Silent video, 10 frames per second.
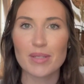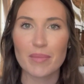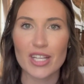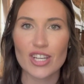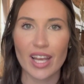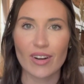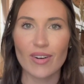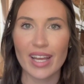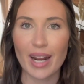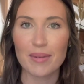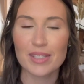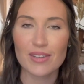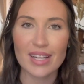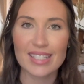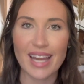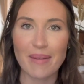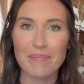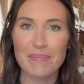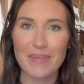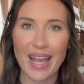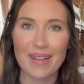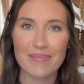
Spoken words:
to my channel, and I will see you next time. Bye.